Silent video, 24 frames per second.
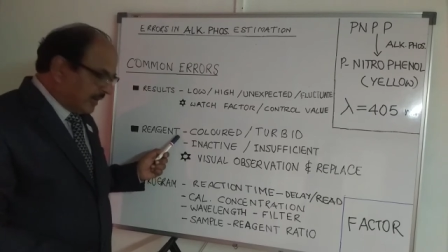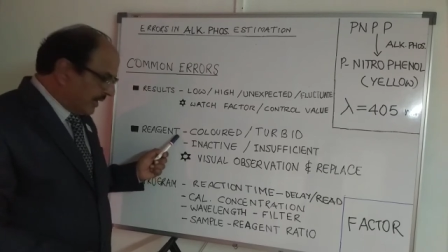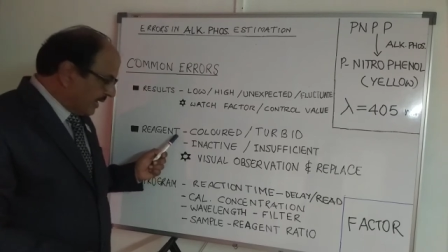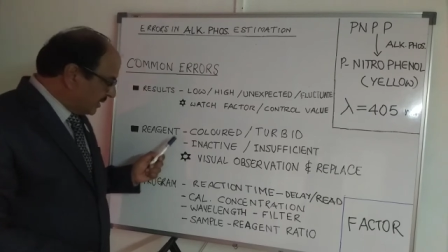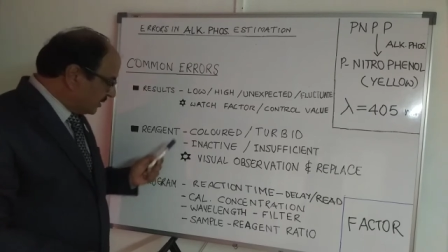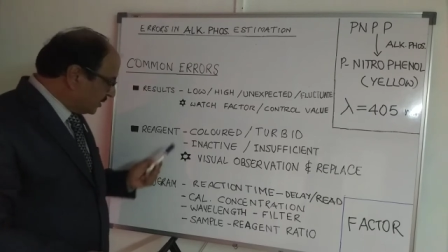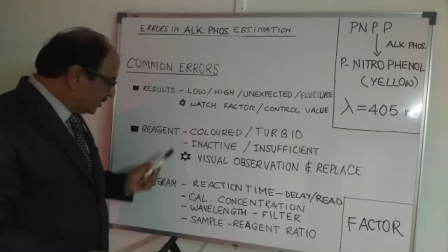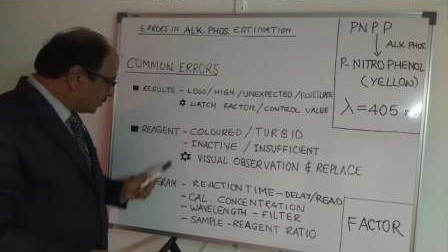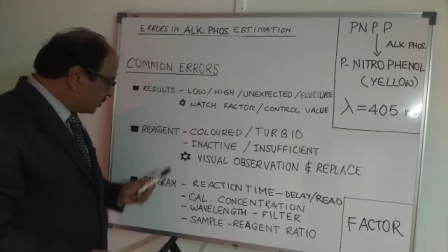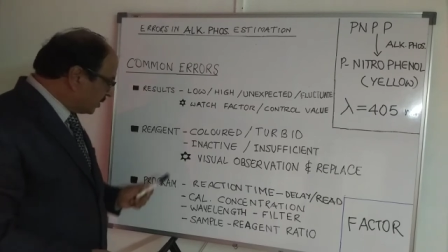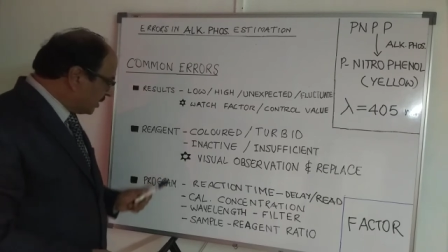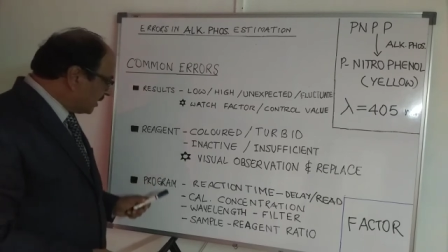
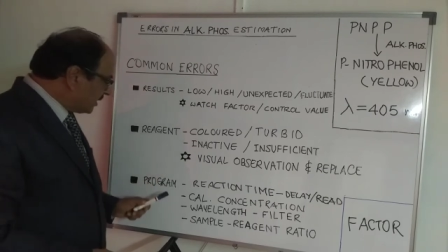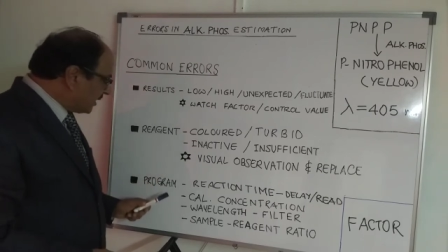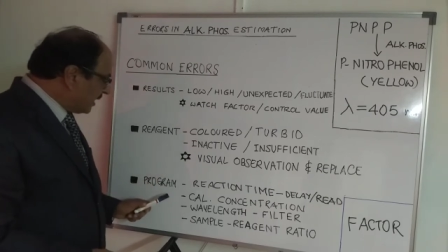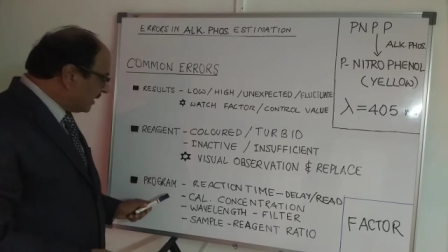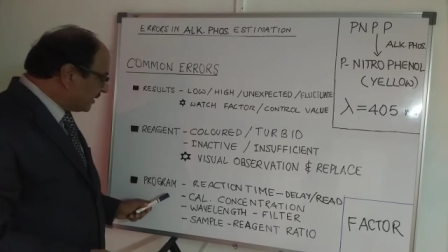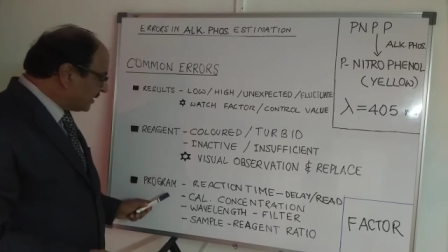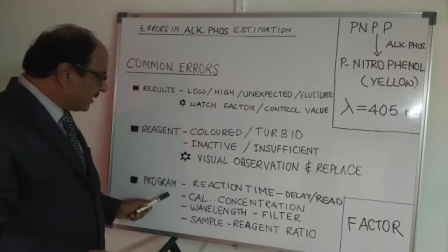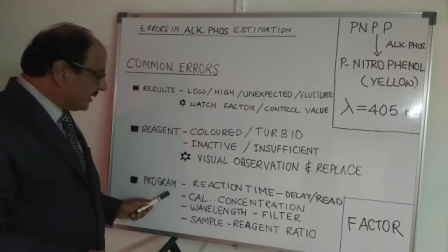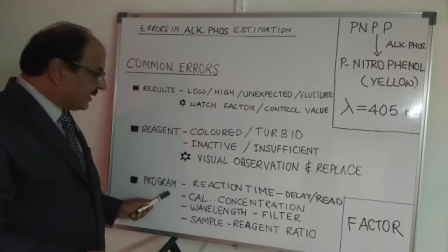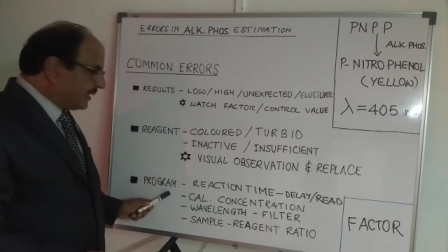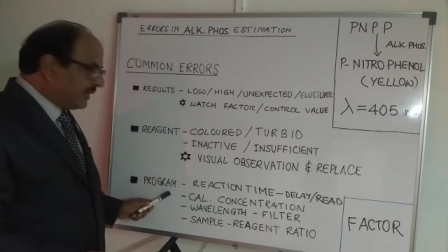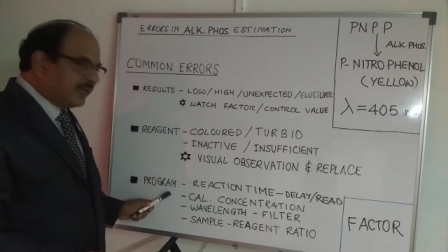and the third
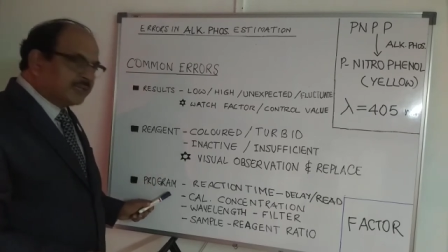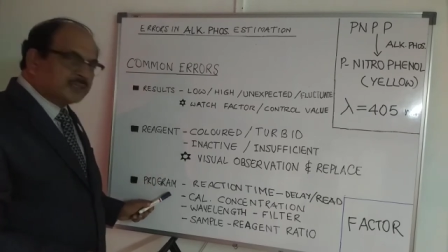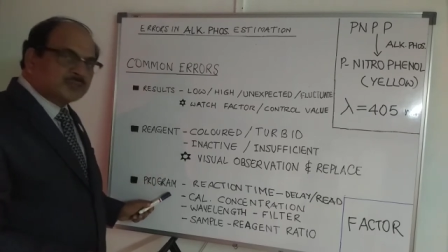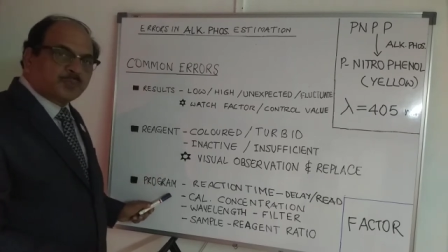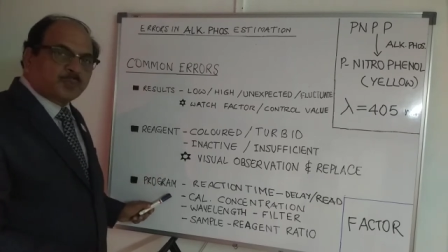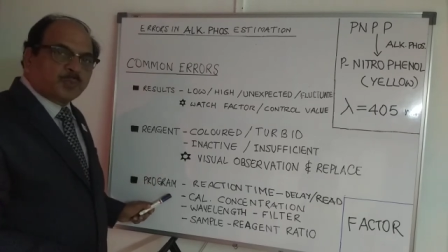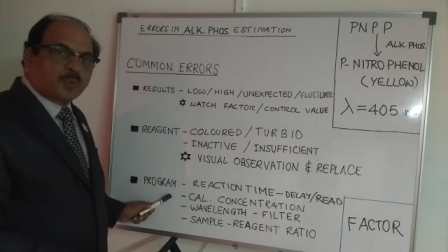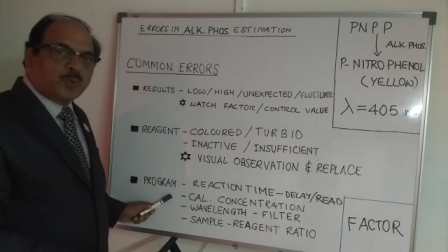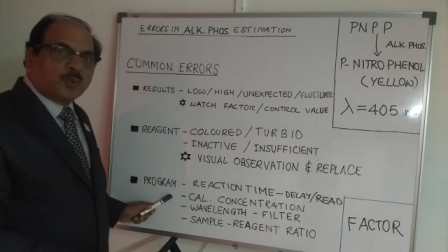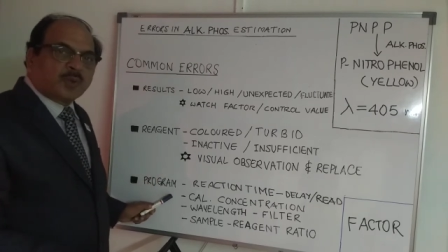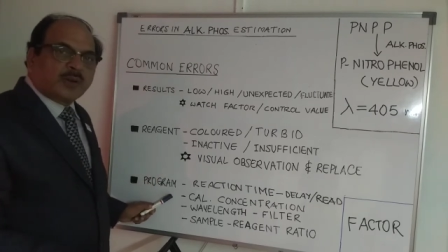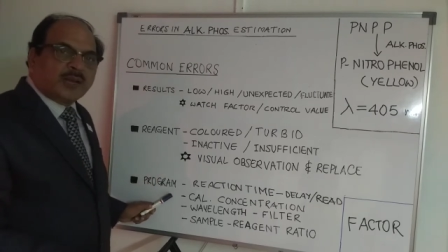category is
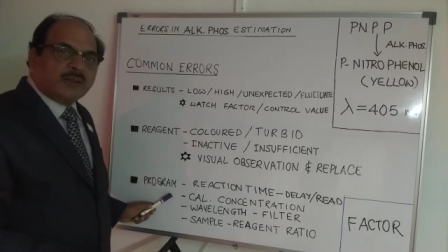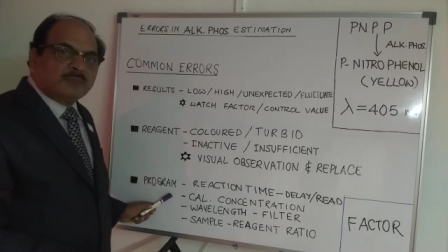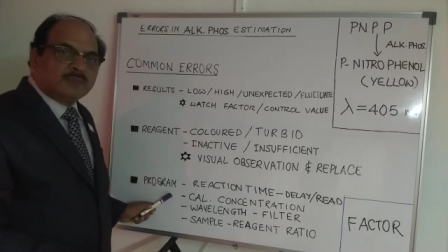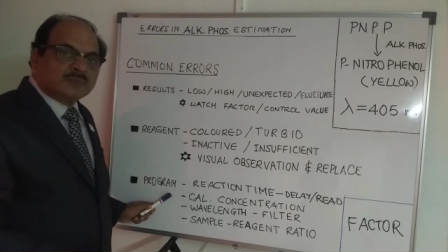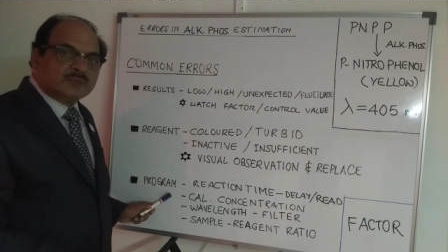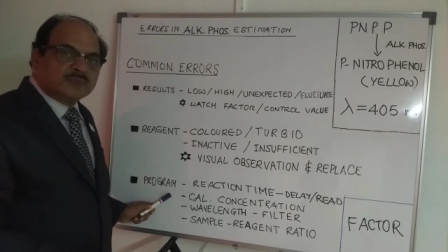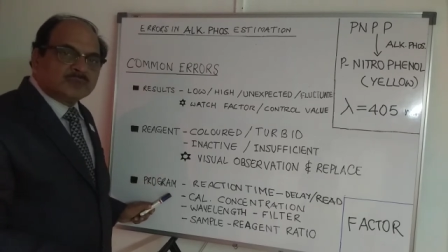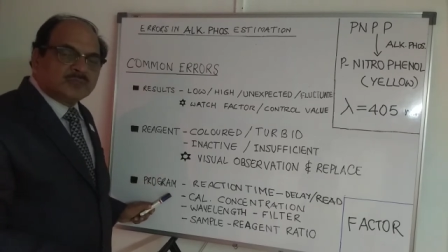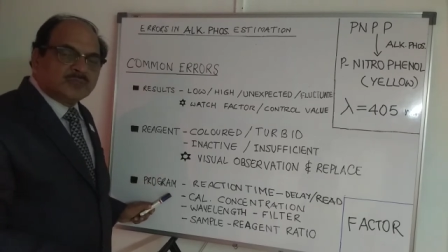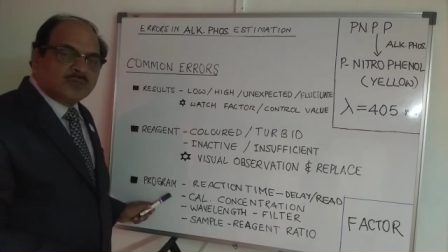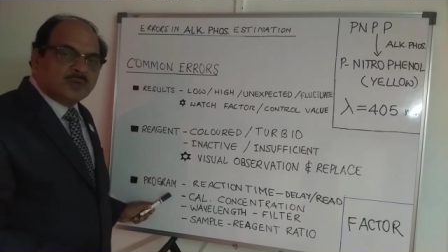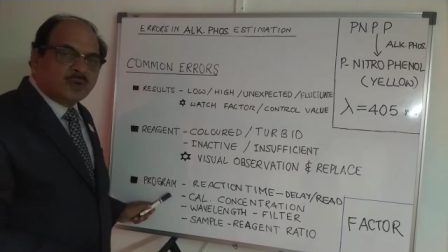
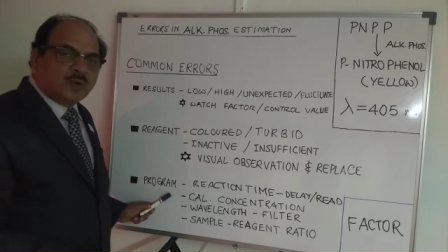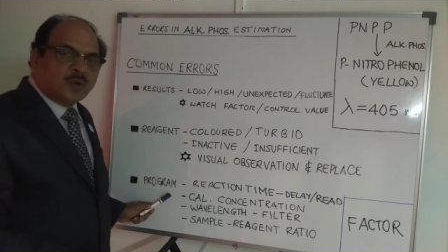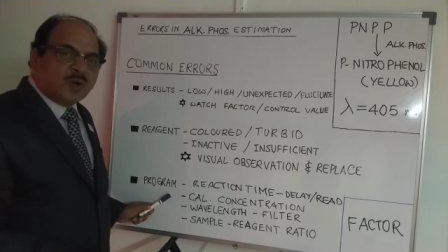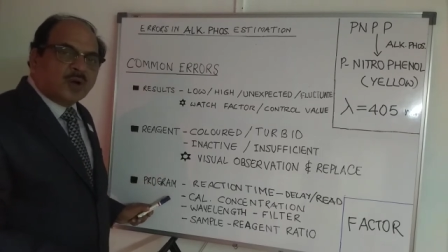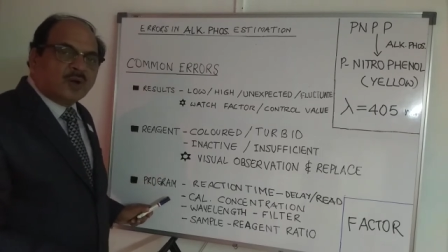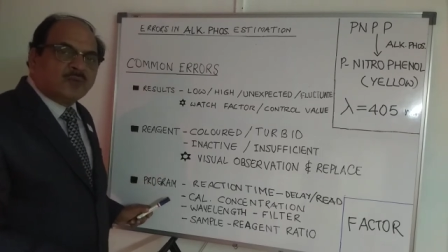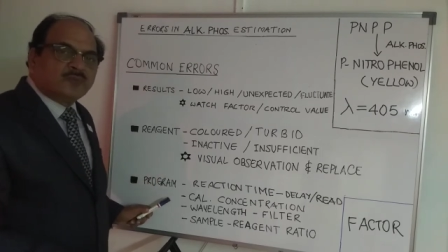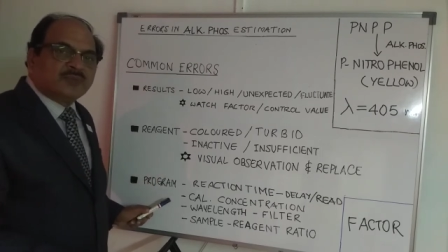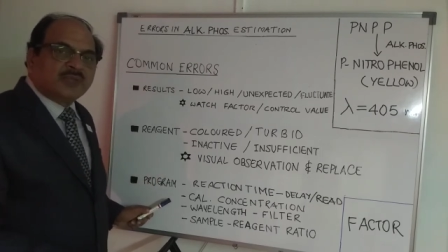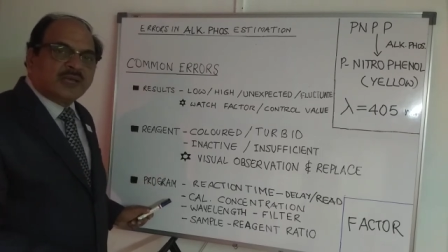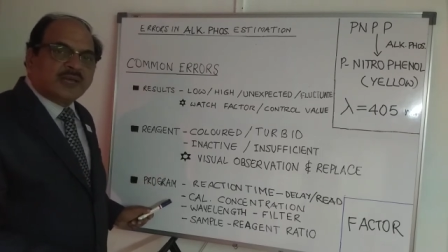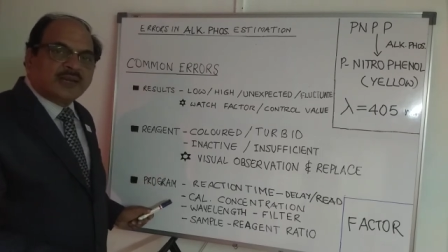programs
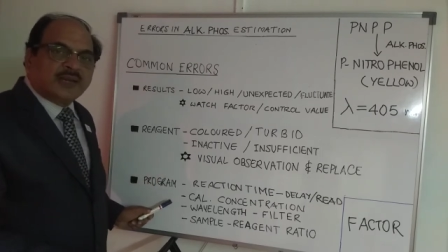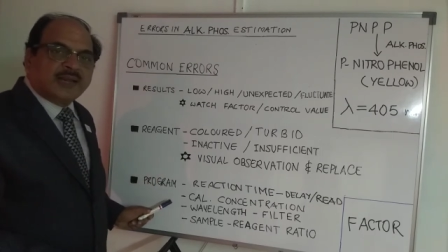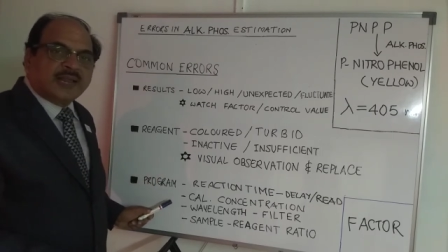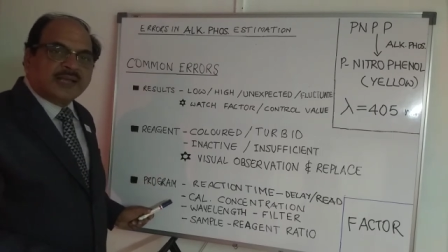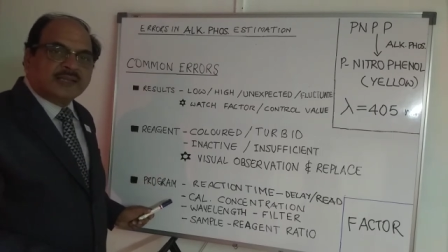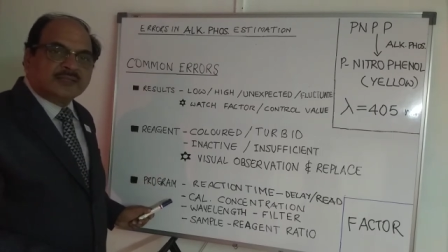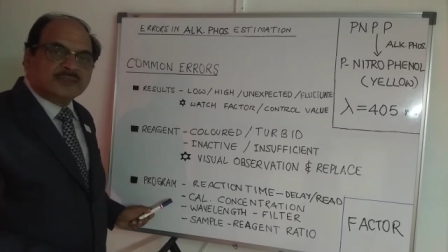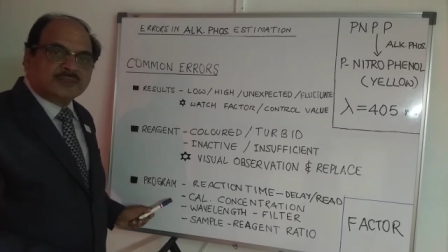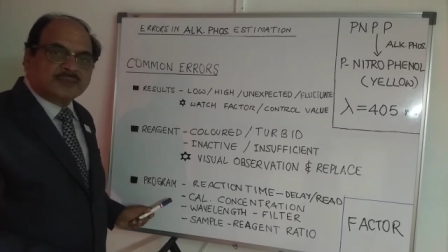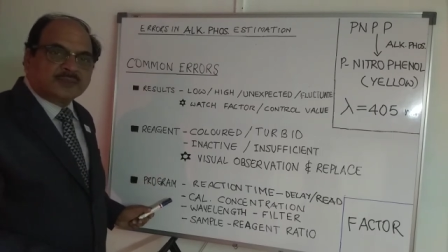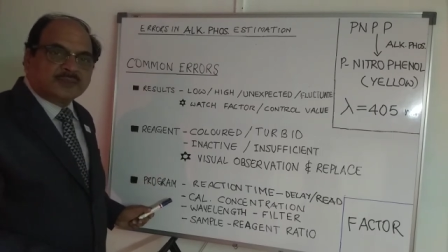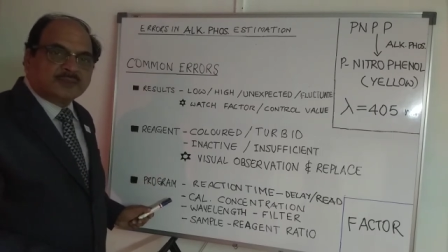of the
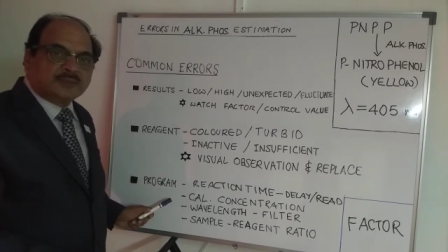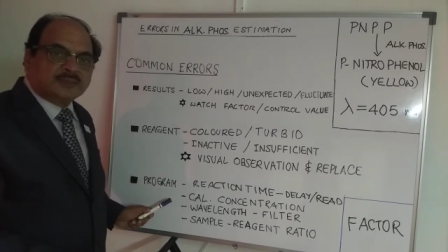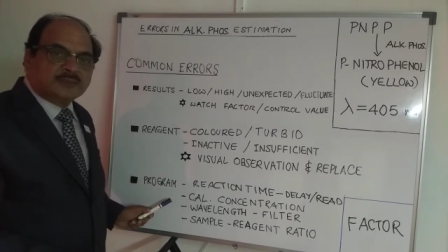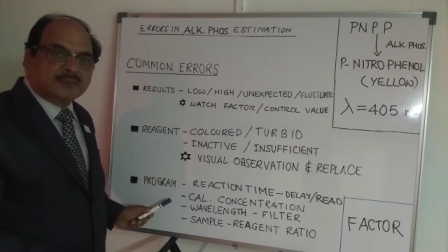analyzer.